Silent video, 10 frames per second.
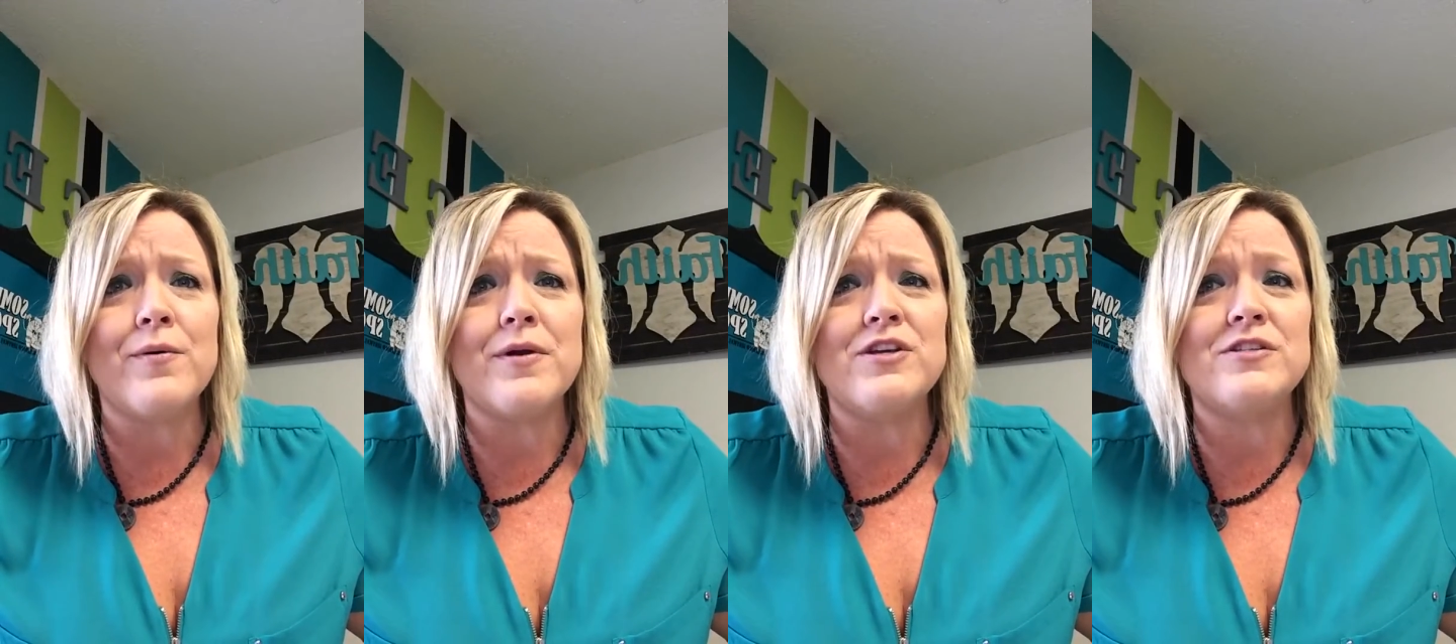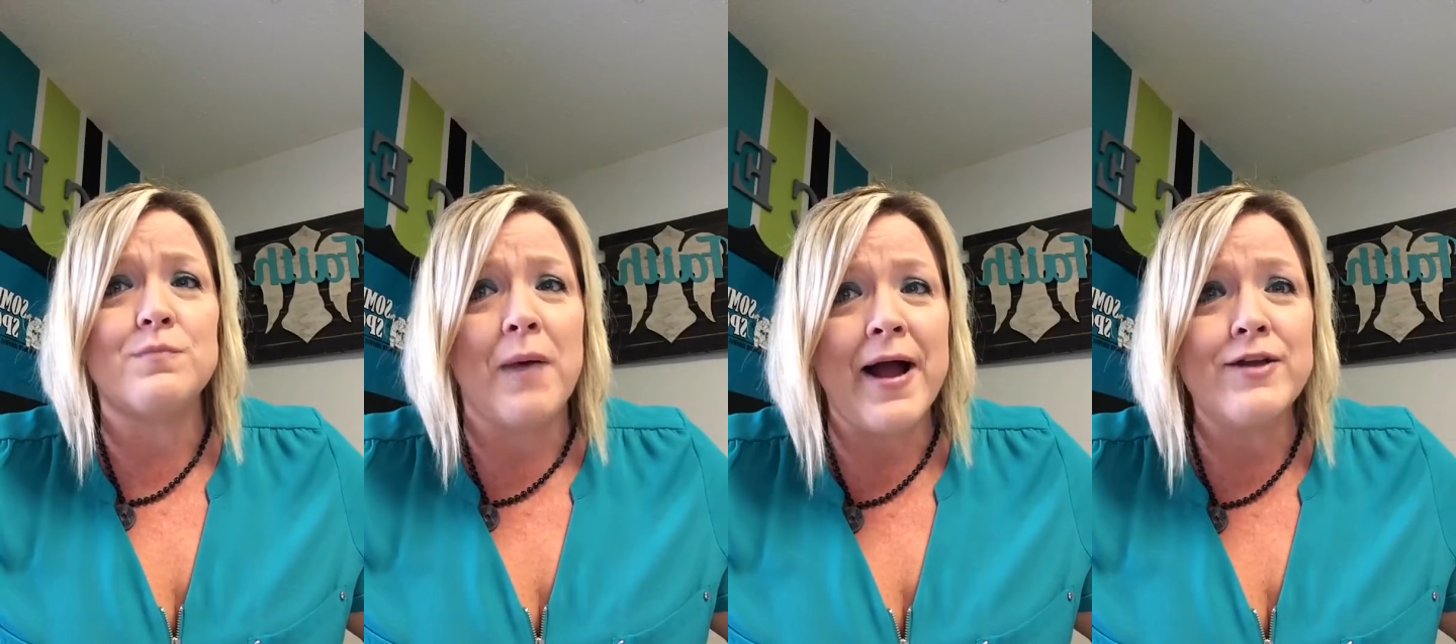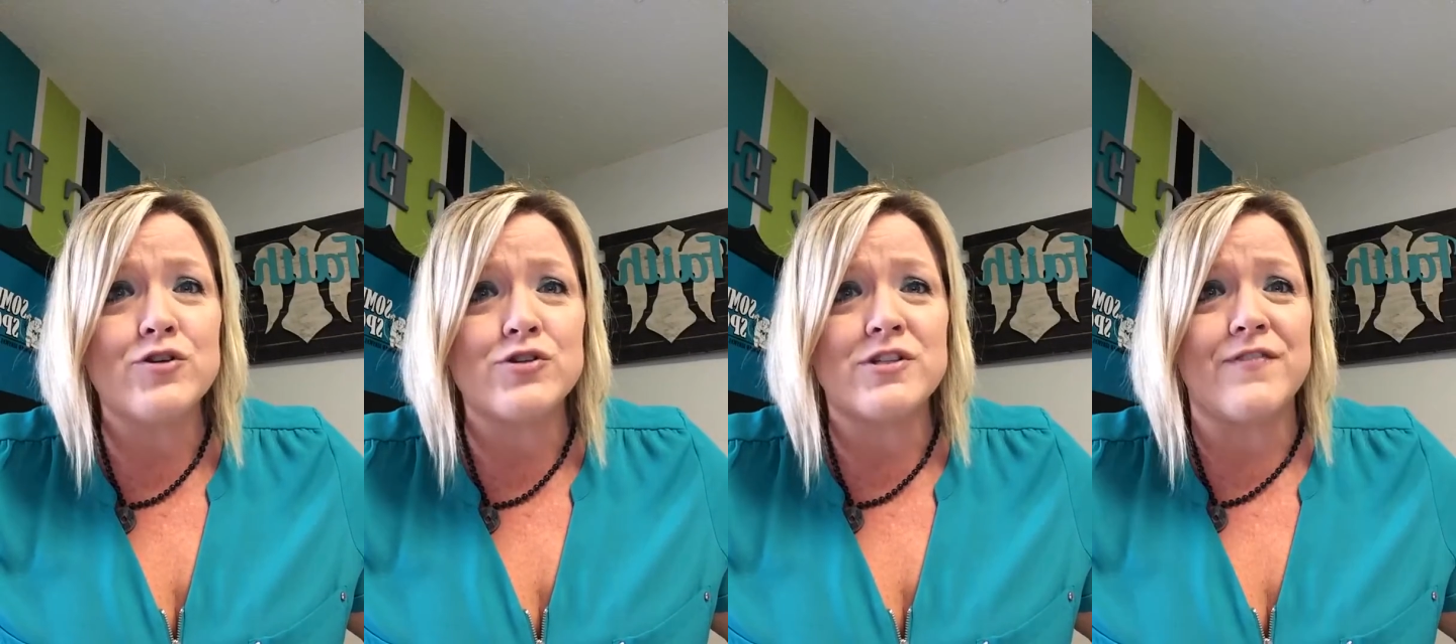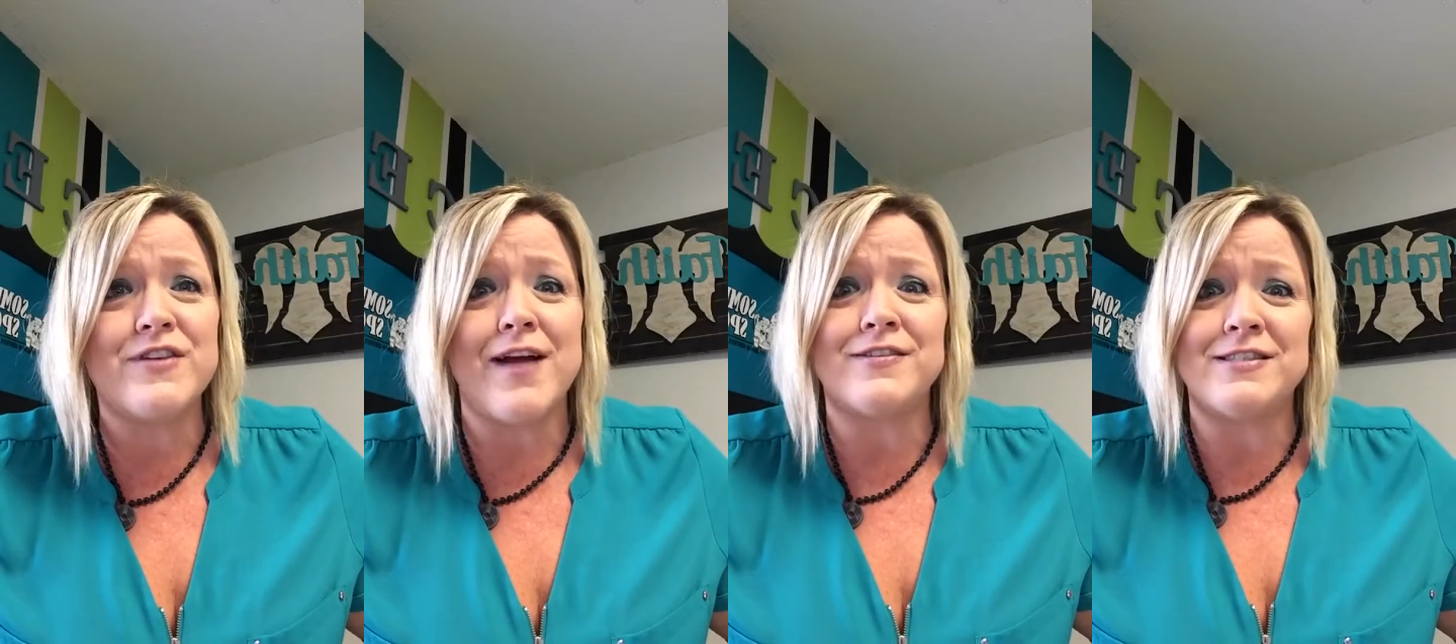to remind yourself
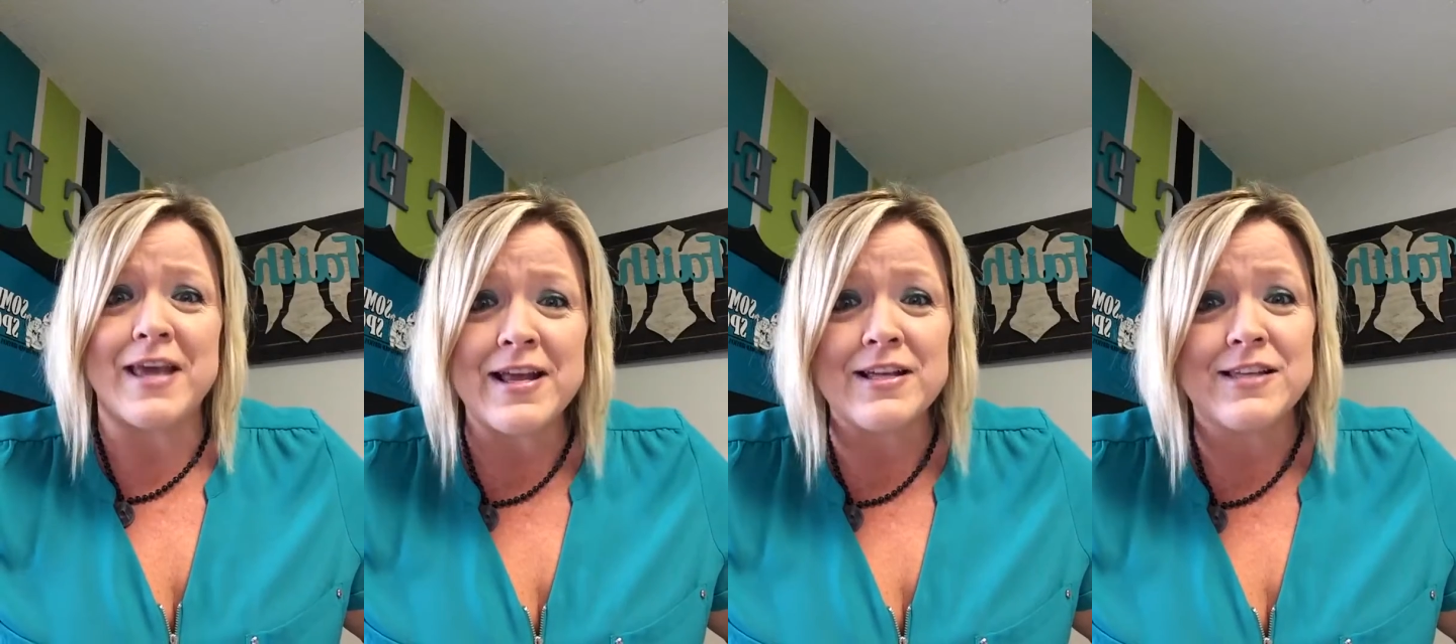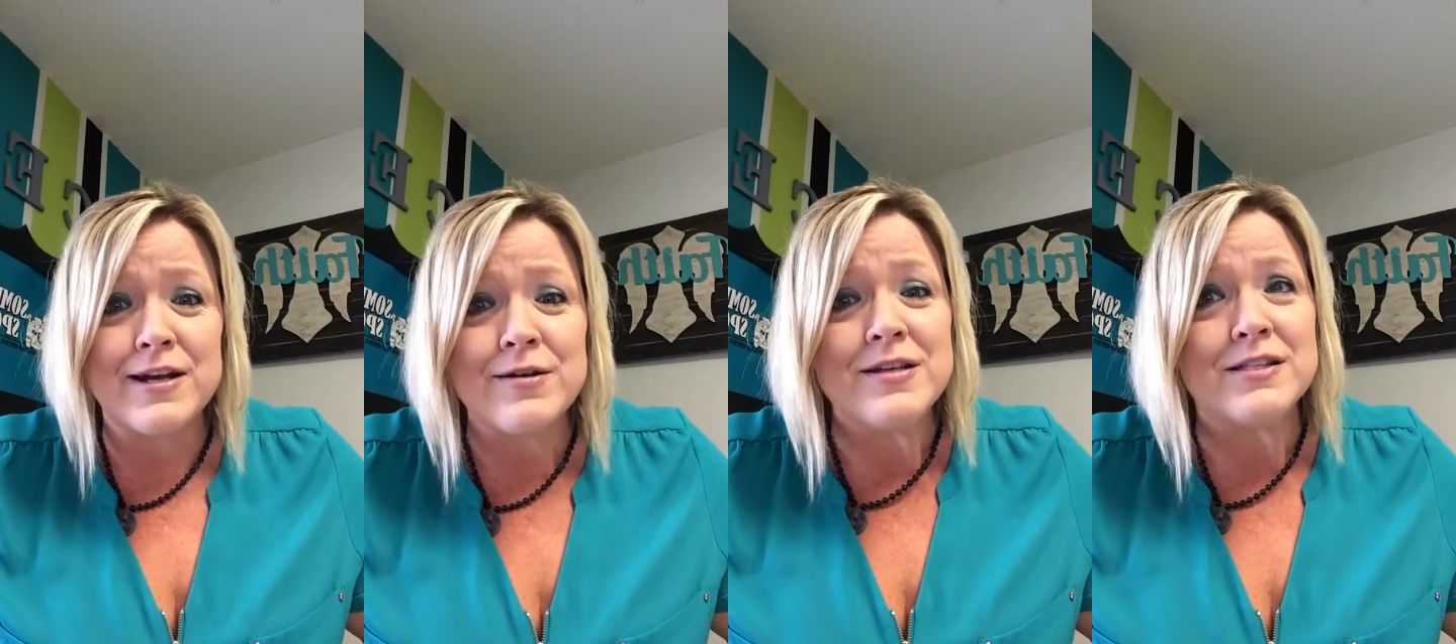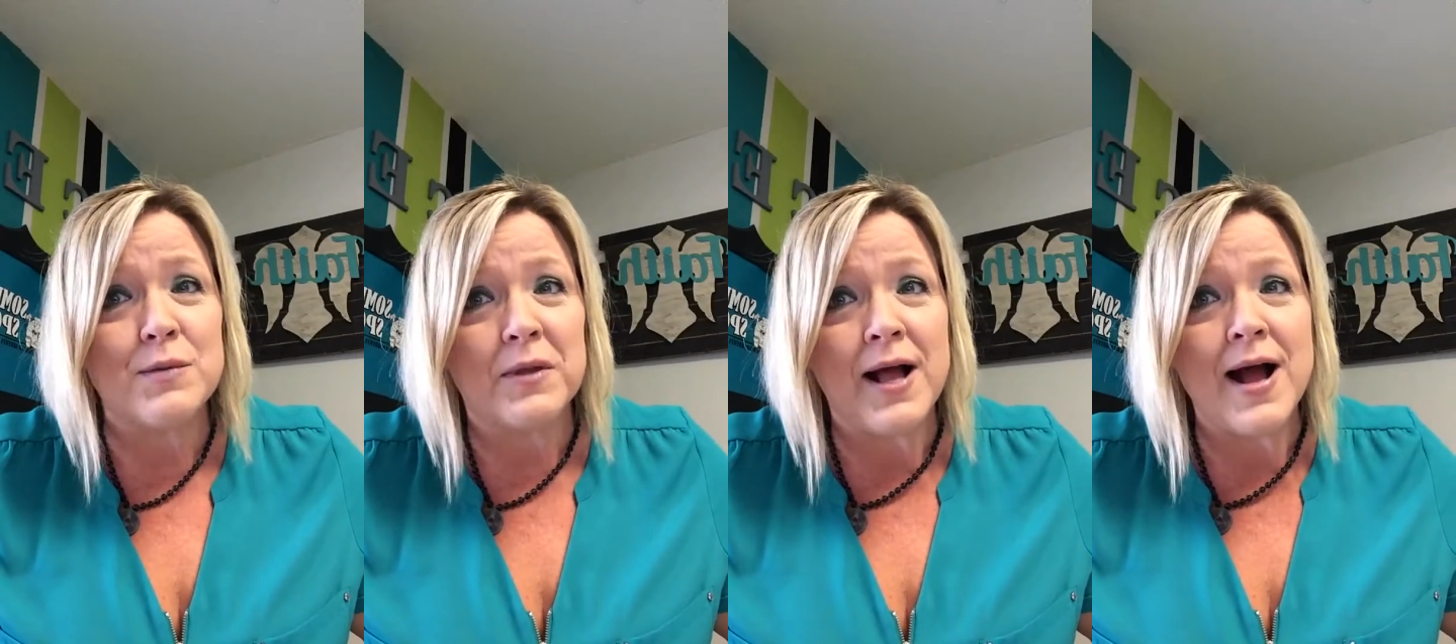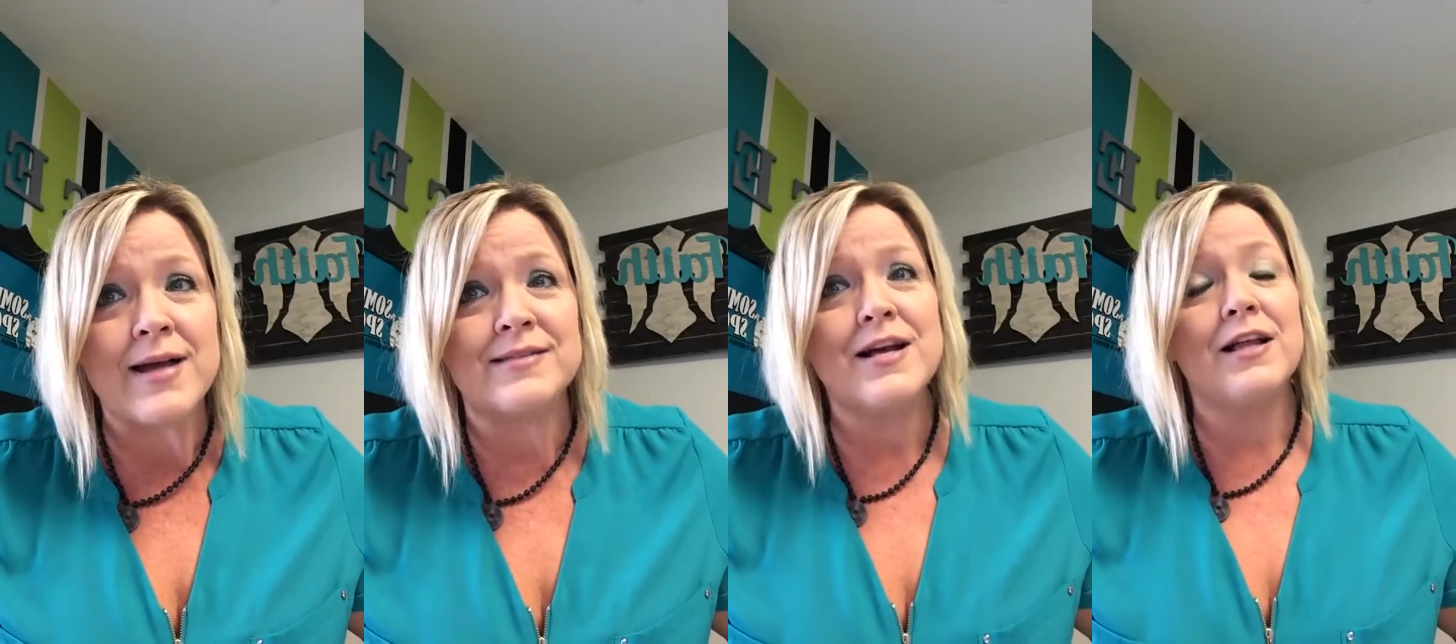to have sanitary
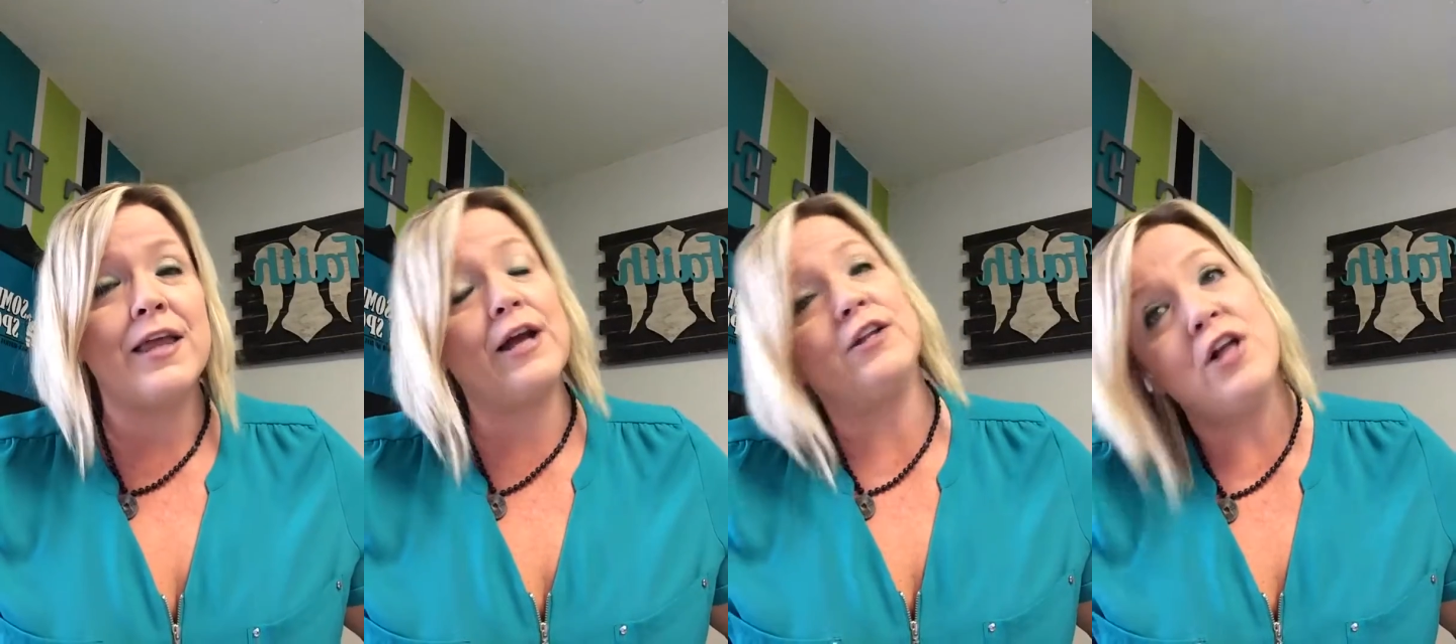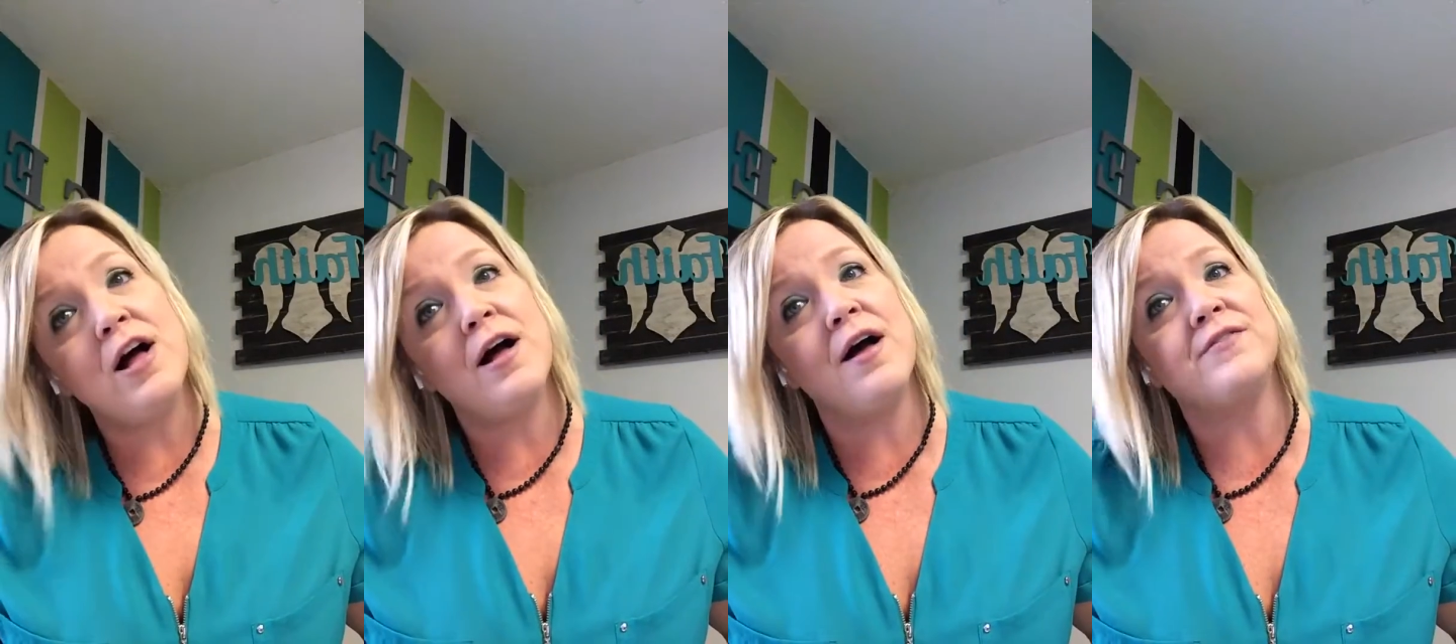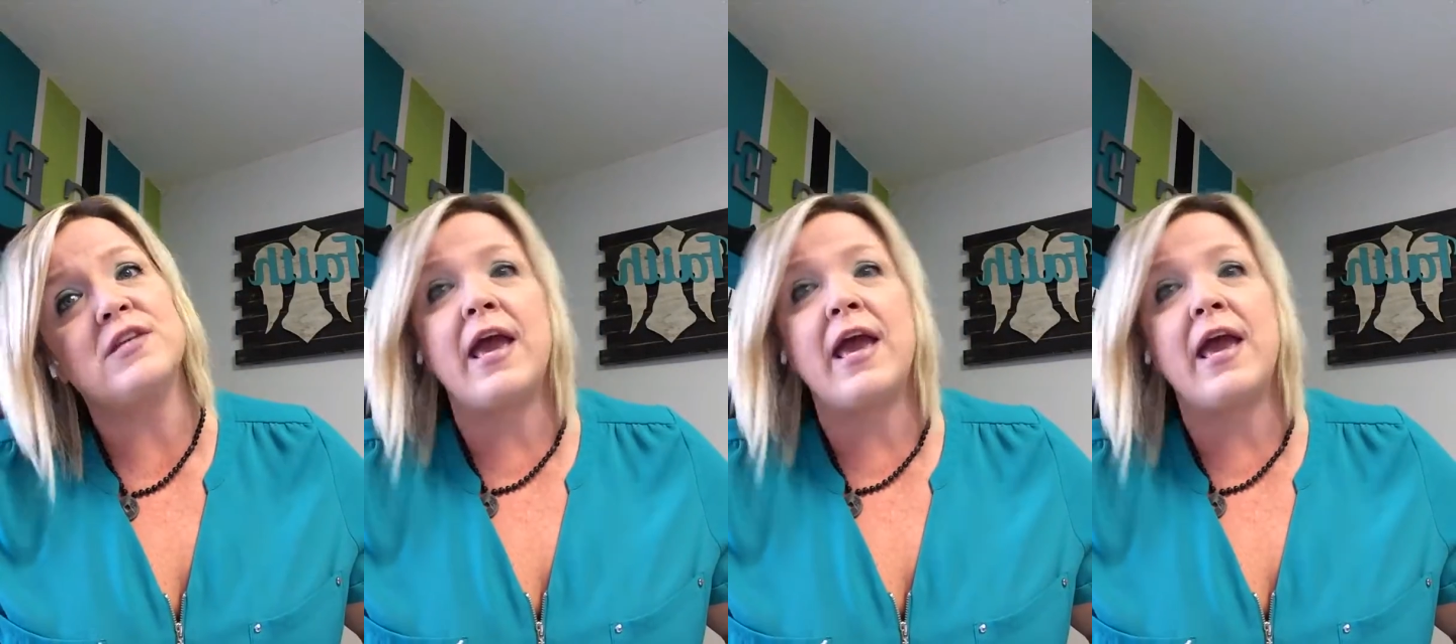supplies like gloves,